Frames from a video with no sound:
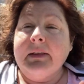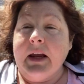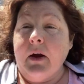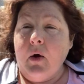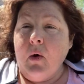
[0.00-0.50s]

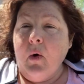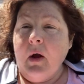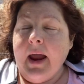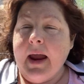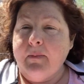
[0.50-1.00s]
Leo
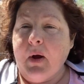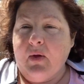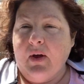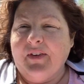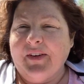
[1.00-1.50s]
ate
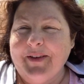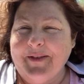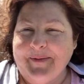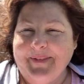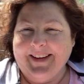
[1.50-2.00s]
both
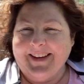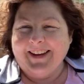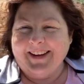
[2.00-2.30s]
of them.